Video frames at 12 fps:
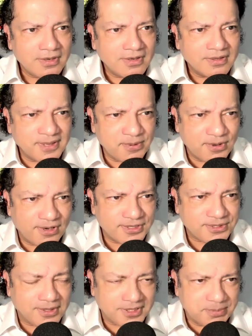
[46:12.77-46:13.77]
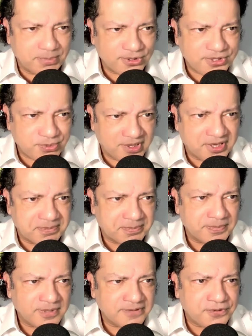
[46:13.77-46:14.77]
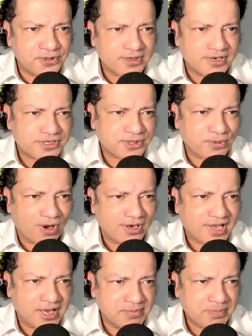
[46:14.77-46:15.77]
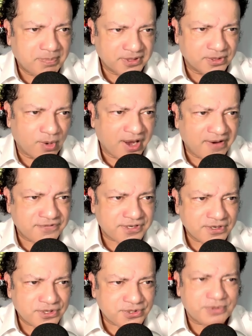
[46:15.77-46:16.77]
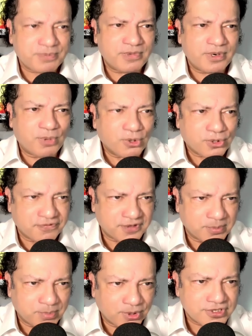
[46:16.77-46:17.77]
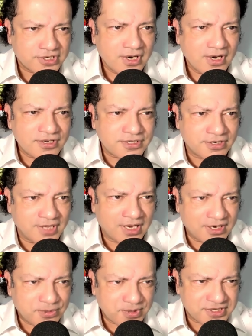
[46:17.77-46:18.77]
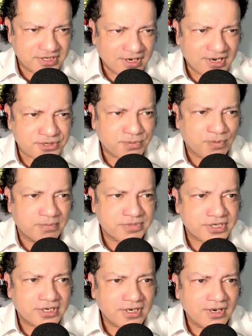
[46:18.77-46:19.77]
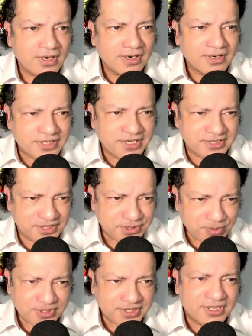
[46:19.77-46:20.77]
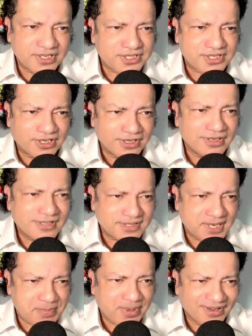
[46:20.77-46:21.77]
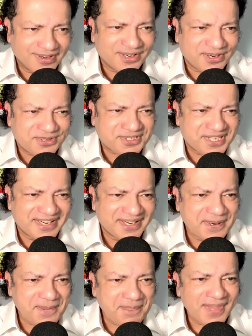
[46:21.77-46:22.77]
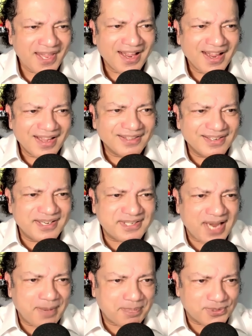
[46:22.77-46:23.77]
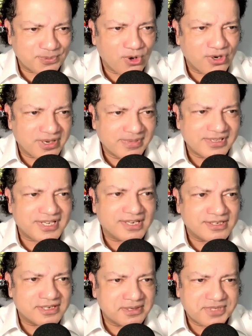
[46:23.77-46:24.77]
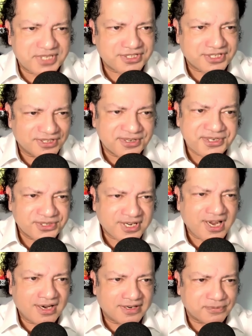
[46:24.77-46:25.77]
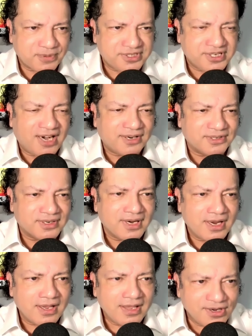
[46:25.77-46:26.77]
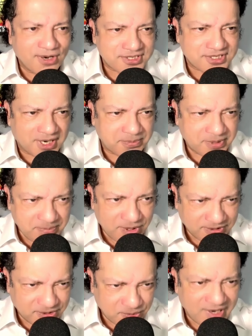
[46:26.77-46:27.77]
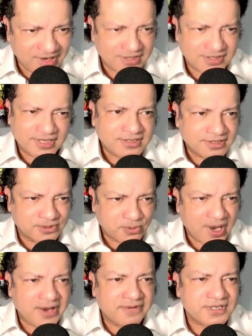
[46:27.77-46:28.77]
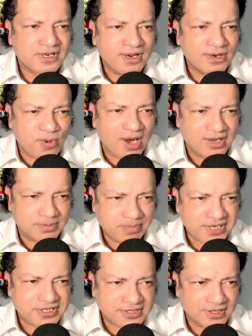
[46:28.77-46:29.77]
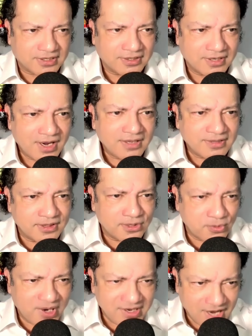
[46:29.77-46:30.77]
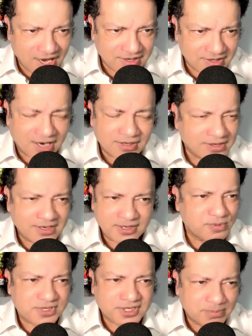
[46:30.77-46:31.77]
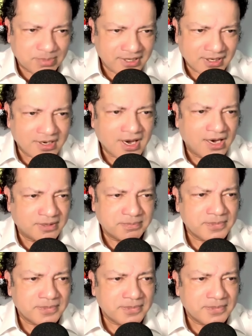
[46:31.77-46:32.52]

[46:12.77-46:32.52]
There were also other boats with him. The furious squall came up, and the waves broke over the boat so that it was nearly swamped. Jesus was in the stern, sleeping on a cushion. The disciples woke him and said to him, Teacher, don't you care if we drown? He got up, rebuked the wind, and said to the waves, Quiet, be still. Then the wind died down and it was completely calm.